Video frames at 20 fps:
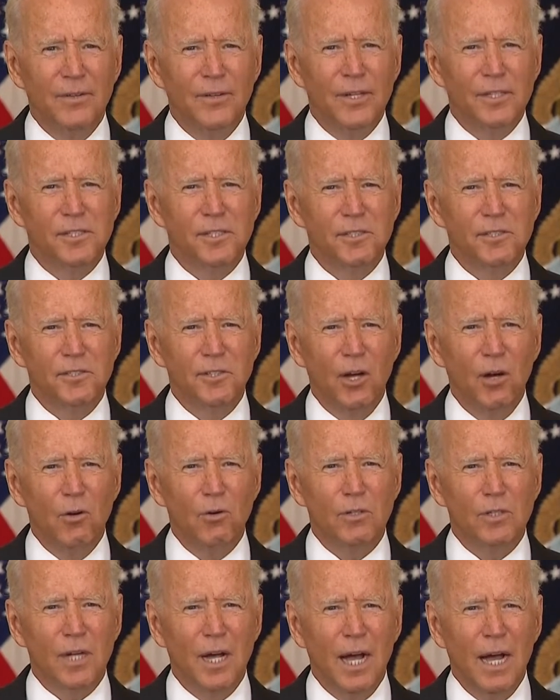this is no
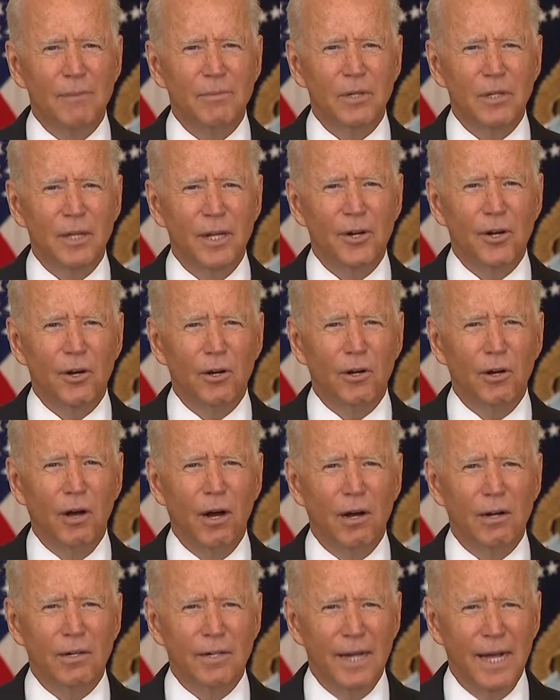time to let our
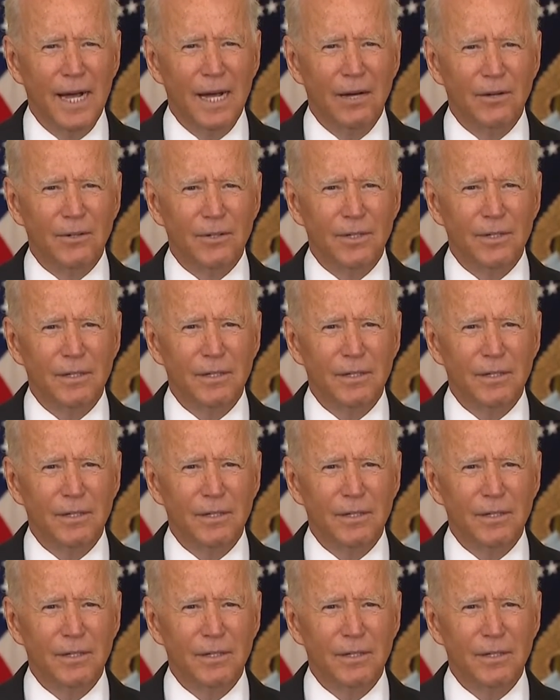guard down.